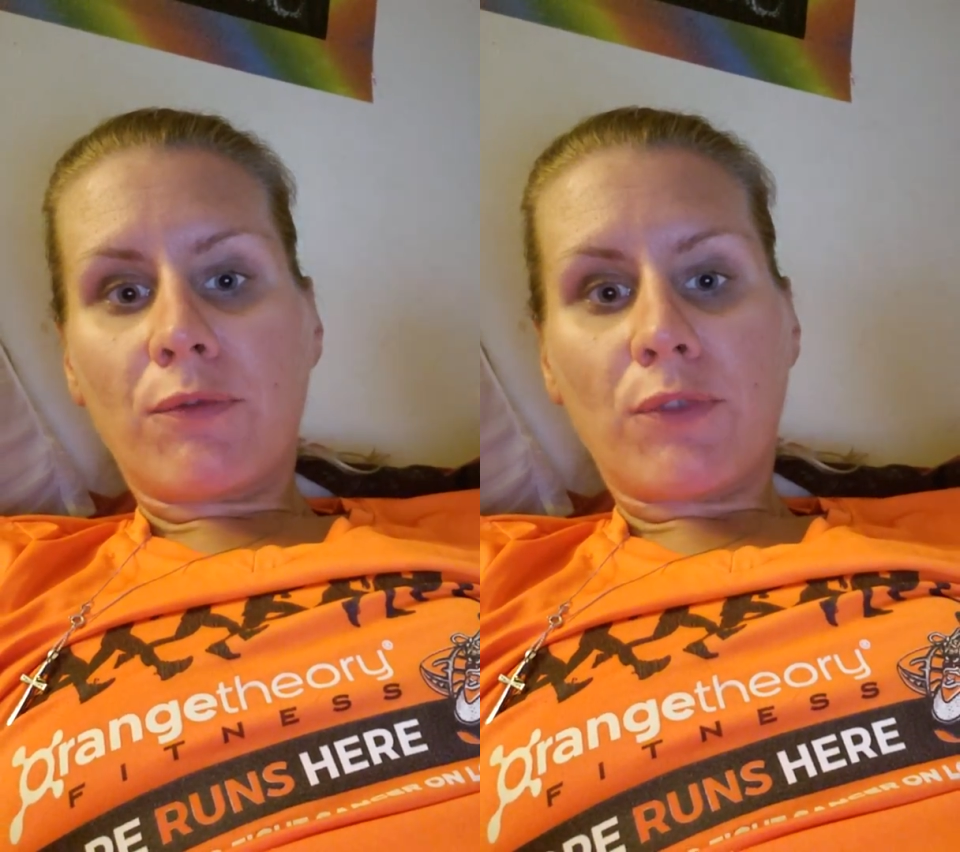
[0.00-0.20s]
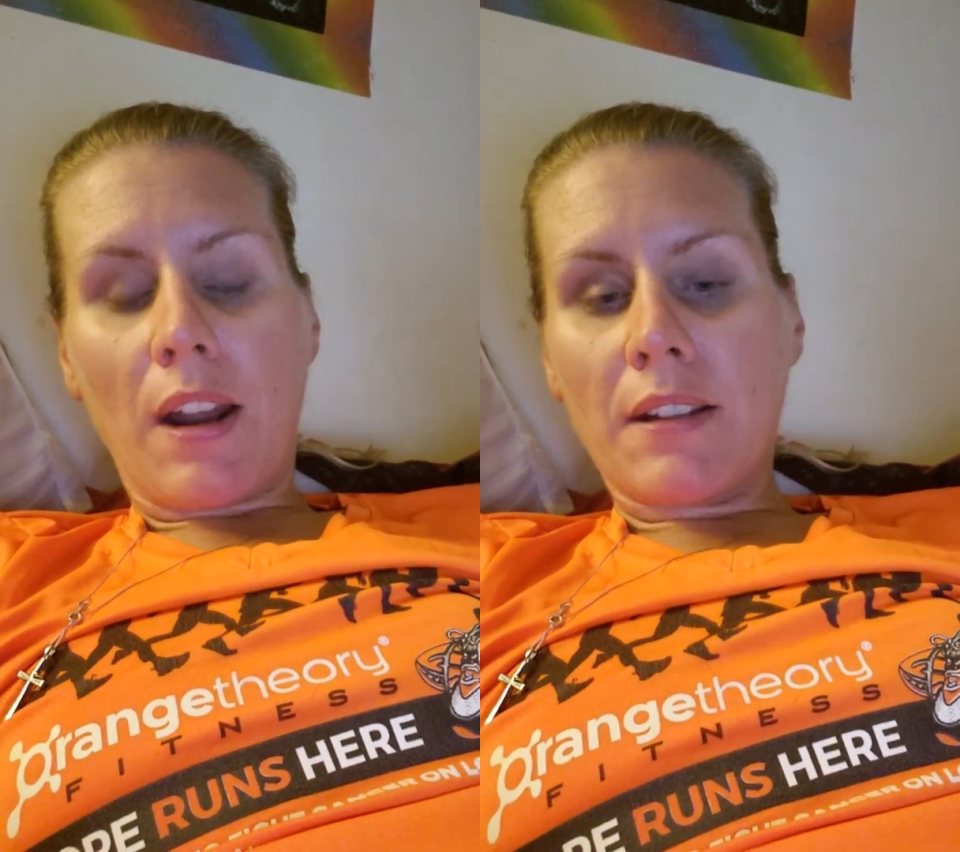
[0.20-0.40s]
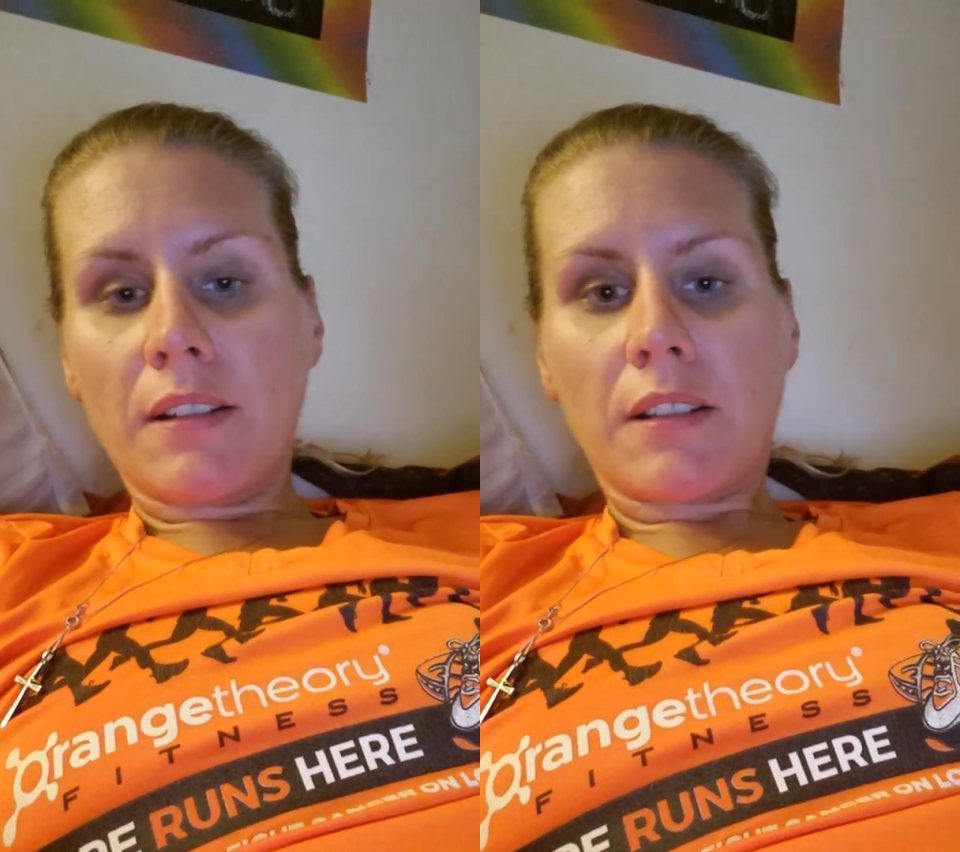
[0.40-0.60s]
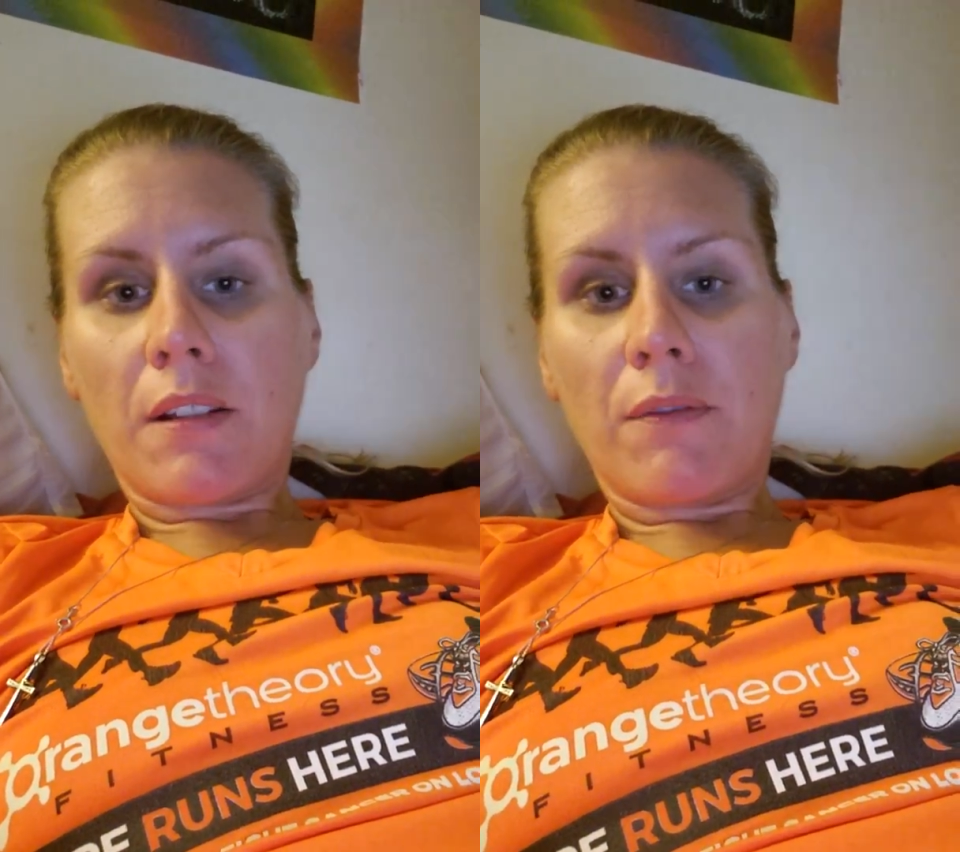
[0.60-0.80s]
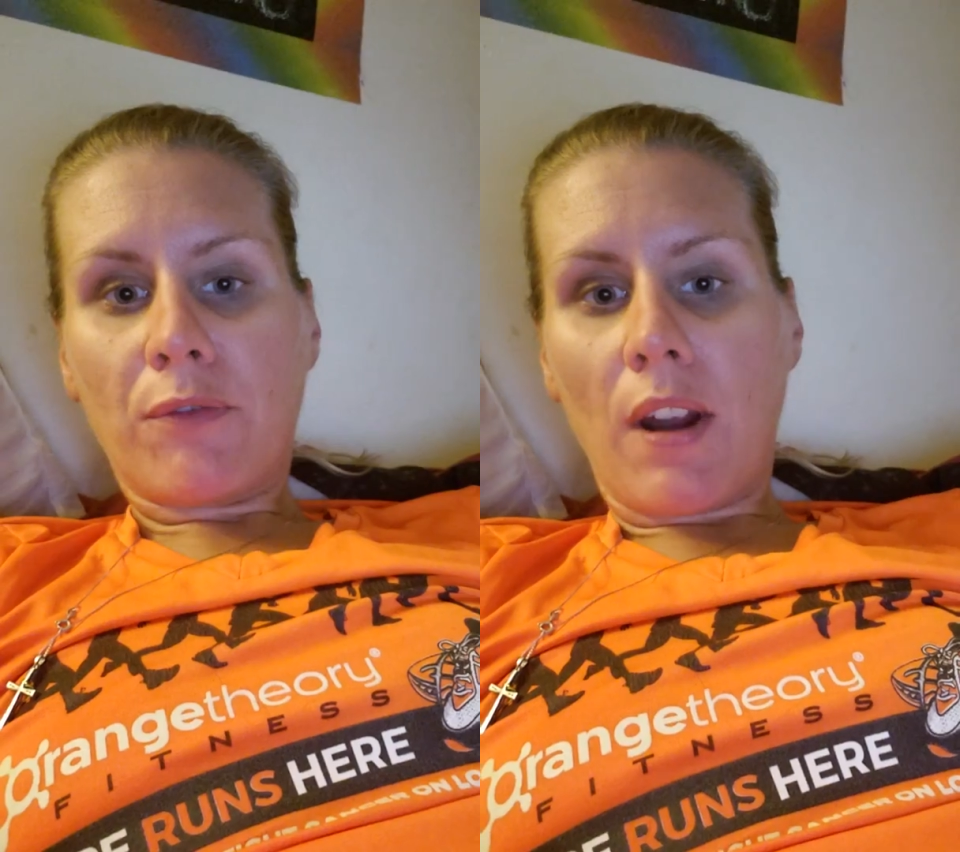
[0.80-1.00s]
friends
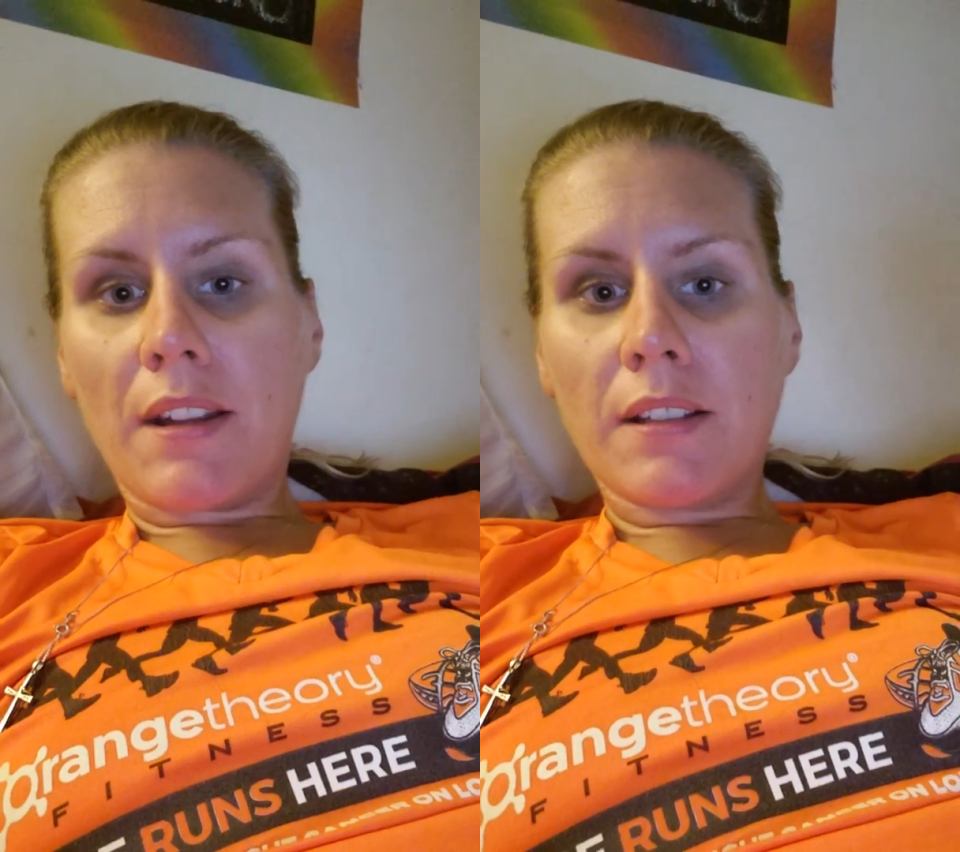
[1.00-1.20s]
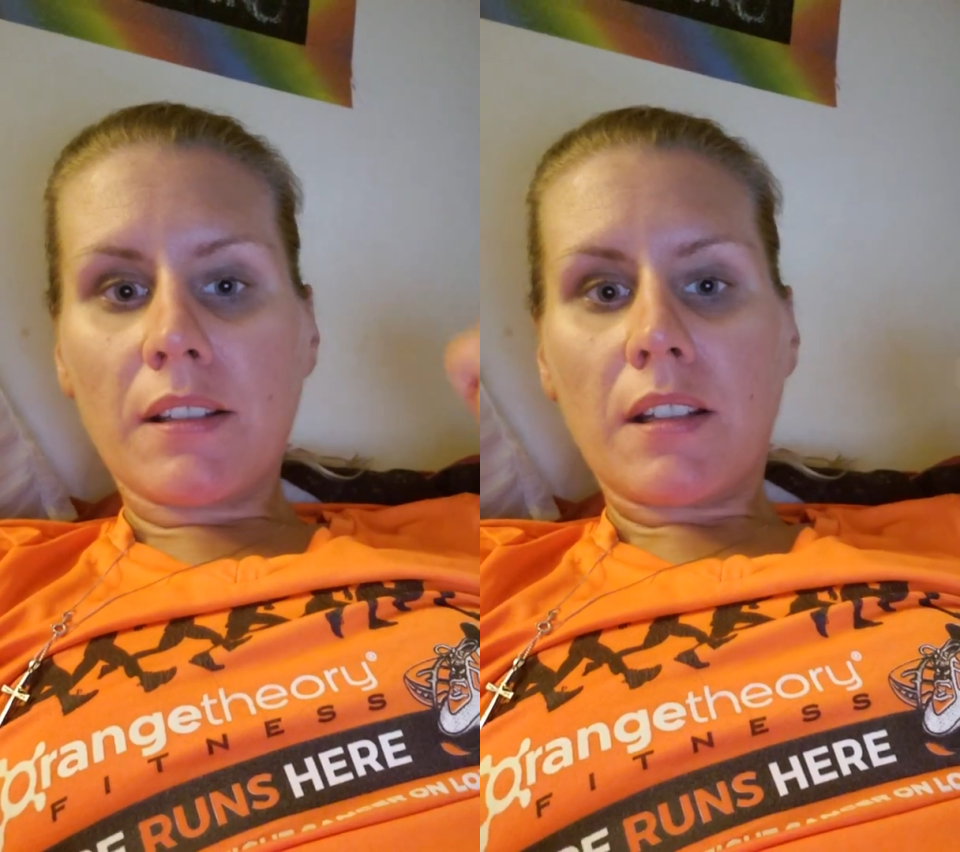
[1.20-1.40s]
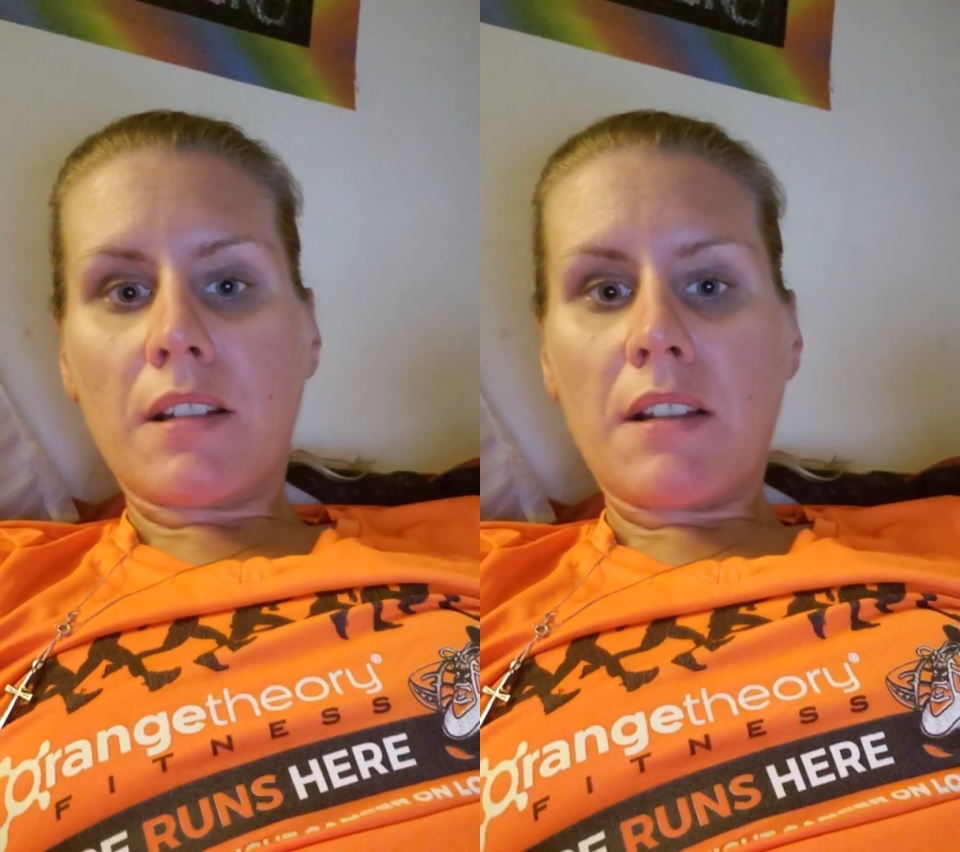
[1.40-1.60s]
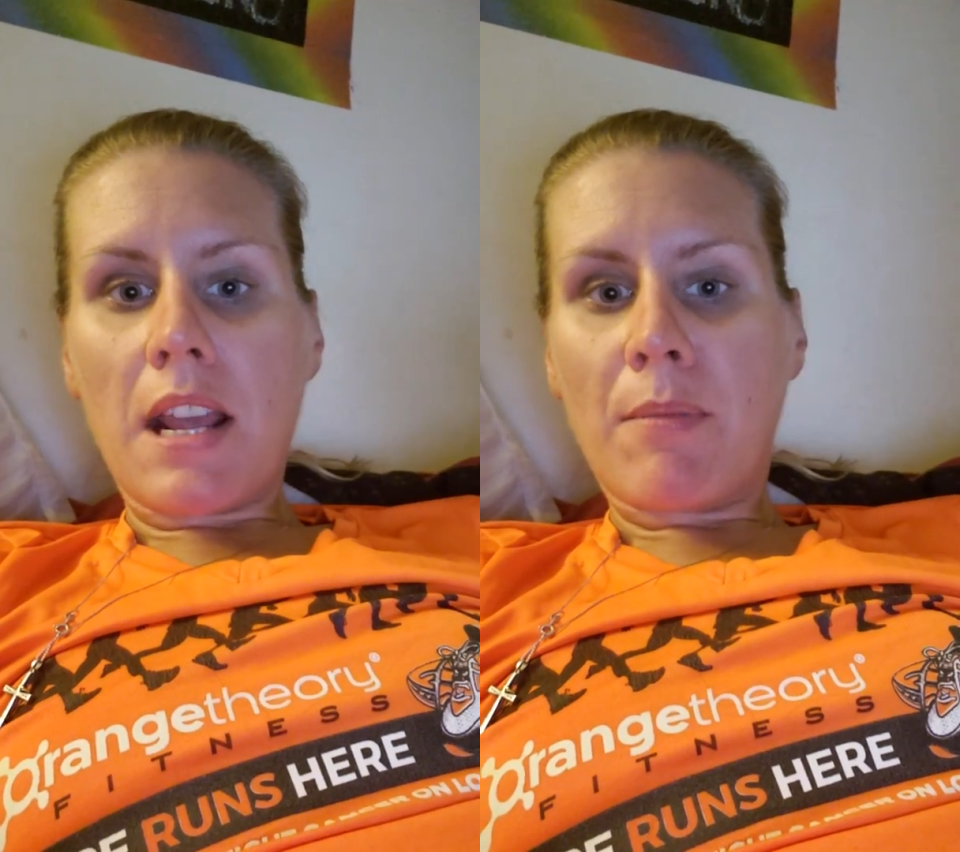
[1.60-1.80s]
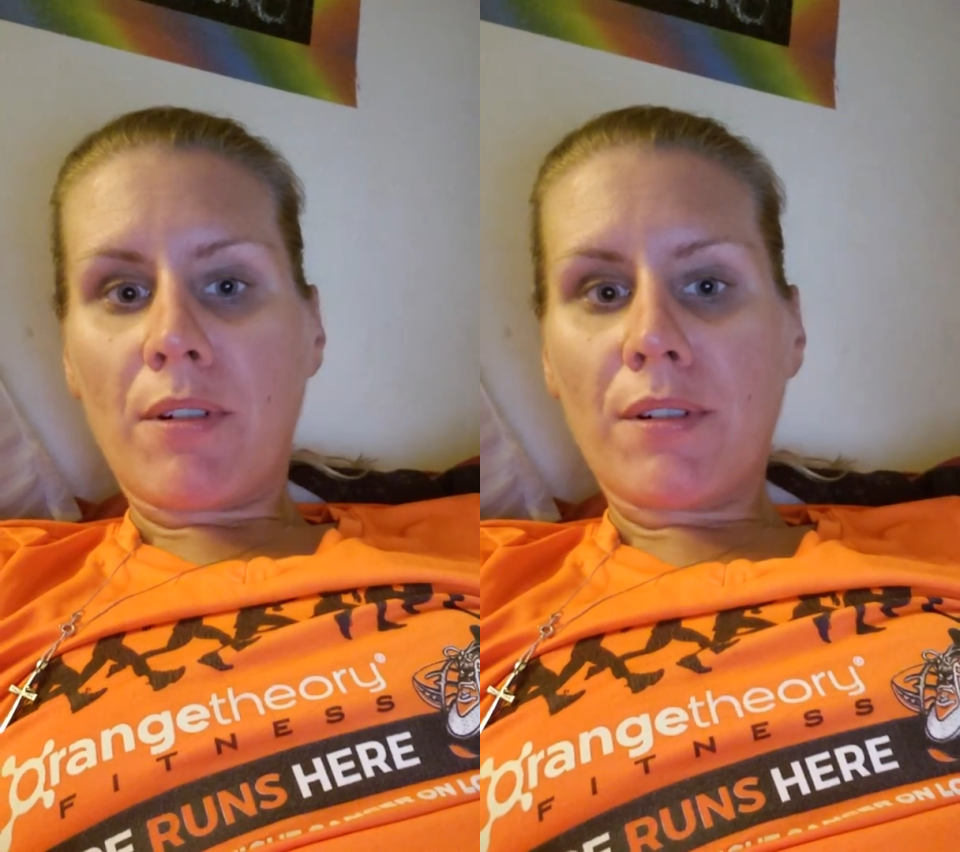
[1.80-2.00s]
of friends and
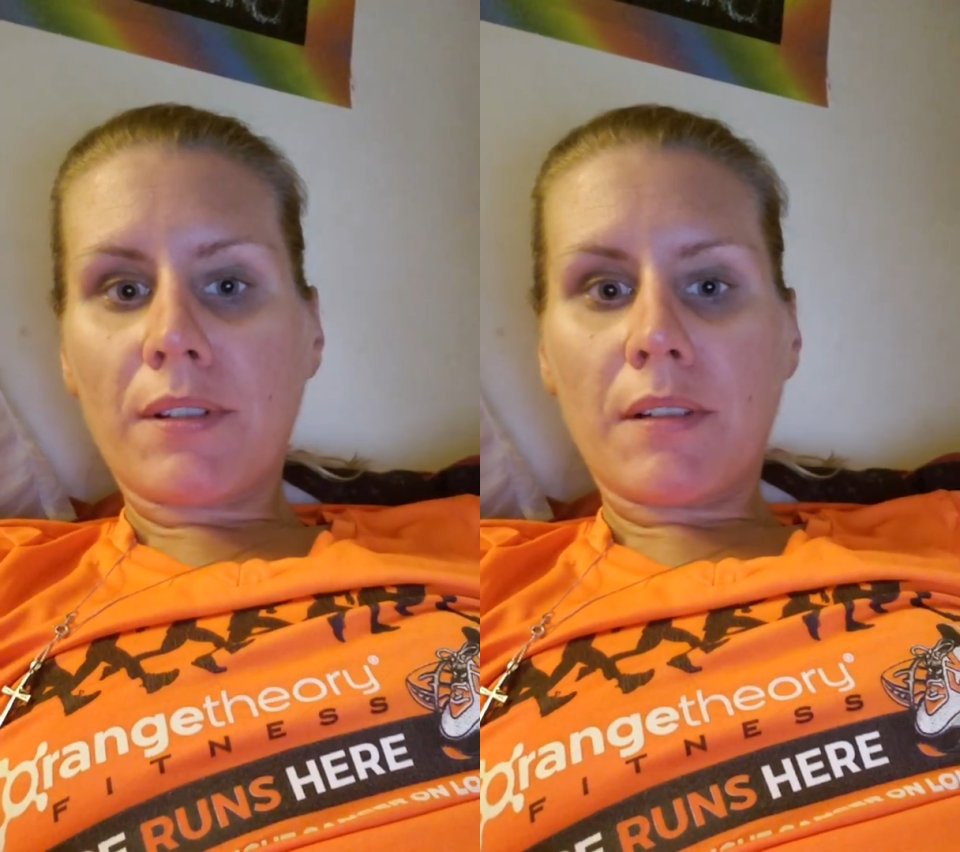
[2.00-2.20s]
neighbors